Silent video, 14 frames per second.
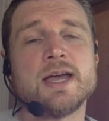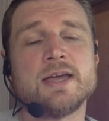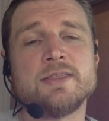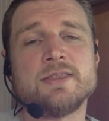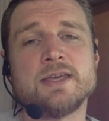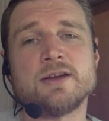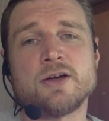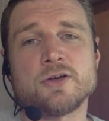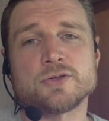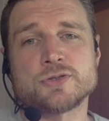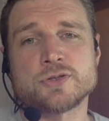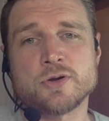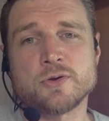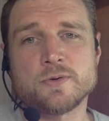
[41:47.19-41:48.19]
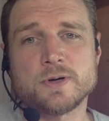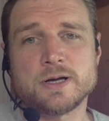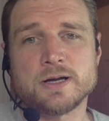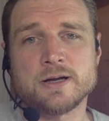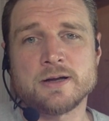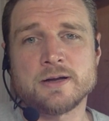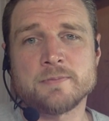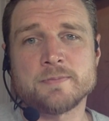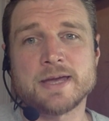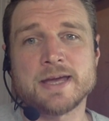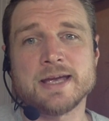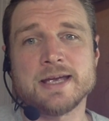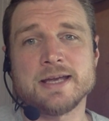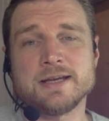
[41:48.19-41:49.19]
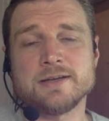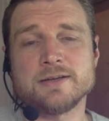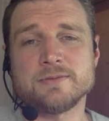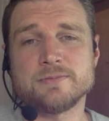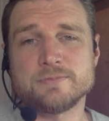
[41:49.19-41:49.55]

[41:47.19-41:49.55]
And then also a